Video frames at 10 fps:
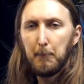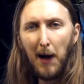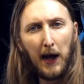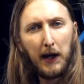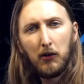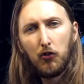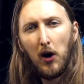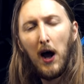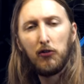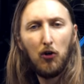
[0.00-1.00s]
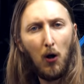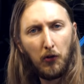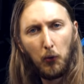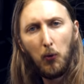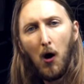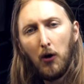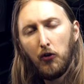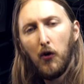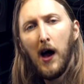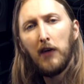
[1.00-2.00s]
backing tracks, all the raw
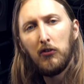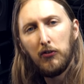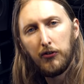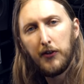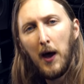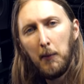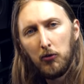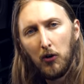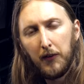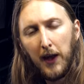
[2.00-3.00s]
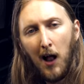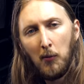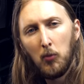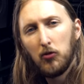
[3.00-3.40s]
tracks and stems of the album,